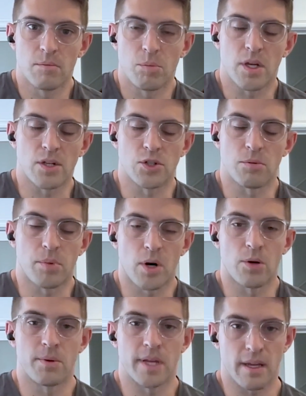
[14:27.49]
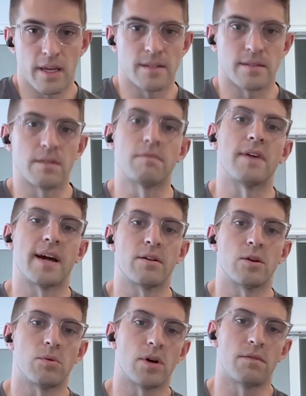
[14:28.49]
because you're borrowing against the
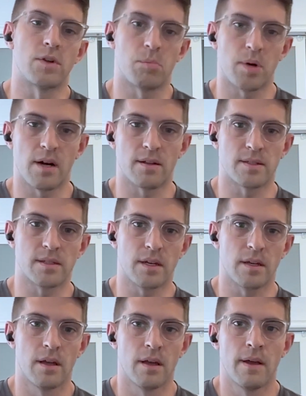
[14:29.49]
value of your policy.